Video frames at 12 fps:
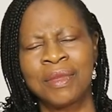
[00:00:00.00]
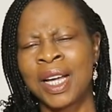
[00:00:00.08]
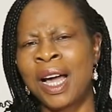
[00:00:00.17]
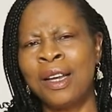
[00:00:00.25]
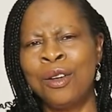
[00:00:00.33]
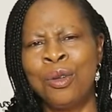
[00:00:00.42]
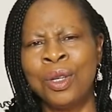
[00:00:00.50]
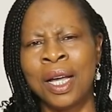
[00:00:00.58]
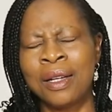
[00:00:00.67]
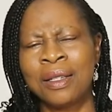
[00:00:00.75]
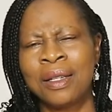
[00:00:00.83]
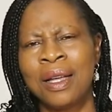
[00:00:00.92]
Hallelujah.
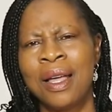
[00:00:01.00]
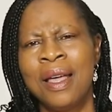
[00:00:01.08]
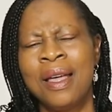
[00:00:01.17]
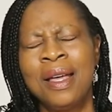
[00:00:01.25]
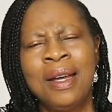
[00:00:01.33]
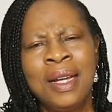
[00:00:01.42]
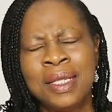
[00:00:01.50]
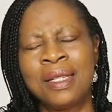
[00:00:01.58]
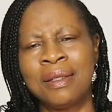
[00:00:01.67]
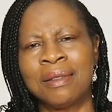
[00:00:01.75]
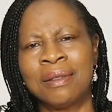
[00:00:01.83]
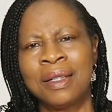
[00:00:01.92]

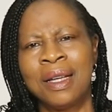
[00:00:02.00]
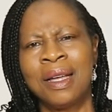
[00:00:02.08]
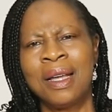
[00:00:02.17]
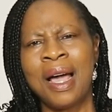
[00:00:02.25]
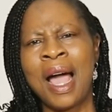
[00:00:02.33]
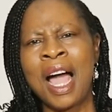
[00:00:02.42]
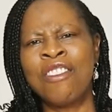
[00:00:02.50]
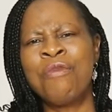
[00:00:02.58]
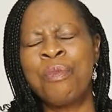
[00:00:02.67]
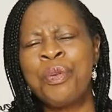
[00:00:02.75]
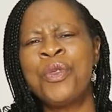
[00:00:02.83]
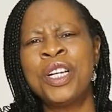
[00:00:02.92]
Listen,
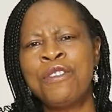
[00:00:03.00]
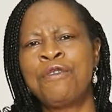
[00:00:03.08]
I've prayed